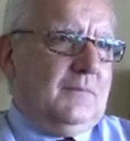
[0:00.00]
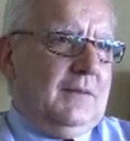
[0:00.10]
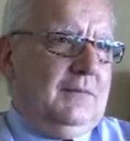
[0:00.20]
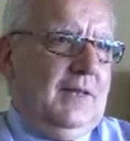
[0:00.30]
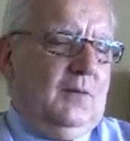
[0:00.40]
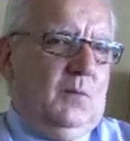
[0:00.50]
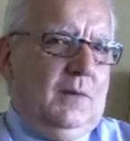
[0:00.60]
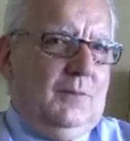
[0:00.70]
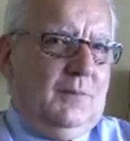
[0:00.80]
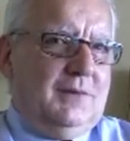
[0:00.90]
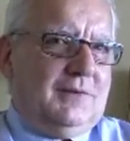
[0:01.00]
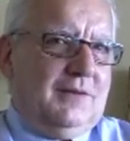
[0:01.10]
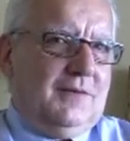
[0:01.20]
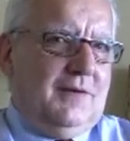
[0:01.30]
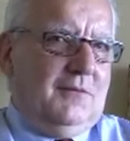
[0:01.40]
Then we
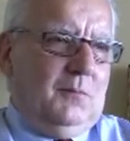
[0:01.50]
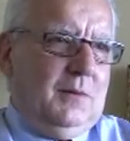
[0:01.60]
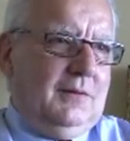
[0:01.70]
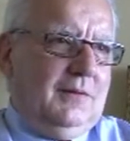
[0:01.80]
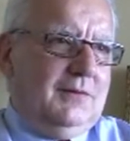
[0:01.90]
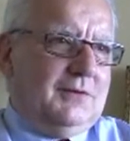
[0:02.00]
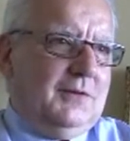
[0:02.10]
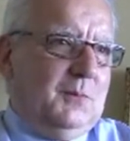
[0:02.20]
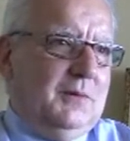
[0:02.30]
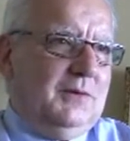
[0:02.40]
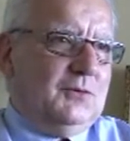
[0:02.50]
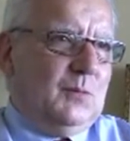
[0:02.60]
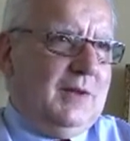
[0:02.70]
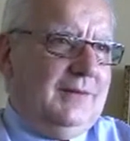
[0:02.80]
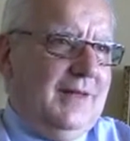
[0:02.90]
start having meetings, and the meetings
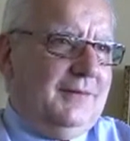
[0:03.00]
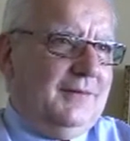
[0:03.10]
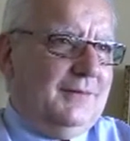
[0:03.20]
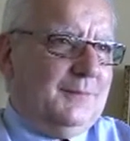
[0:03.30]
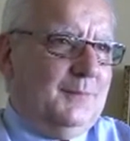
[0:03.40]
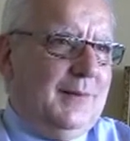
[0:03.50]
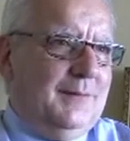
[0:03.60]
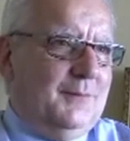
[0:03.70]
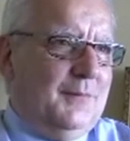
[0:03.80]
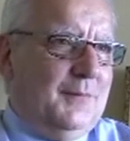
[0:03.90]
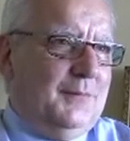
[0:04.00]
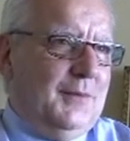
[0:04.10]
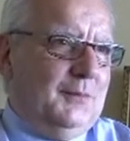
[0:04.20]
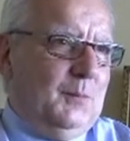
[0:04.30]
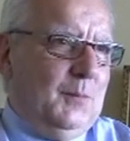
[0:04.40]
were attended by
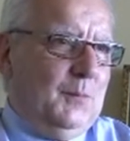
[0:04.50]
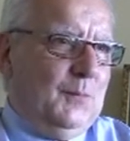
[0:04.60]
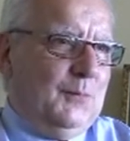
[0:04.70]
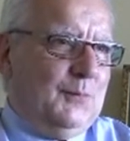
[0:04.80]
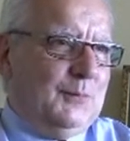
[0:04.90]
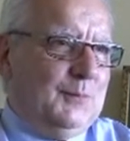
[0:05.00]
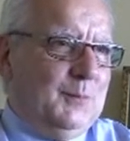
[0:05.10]
30 people, 40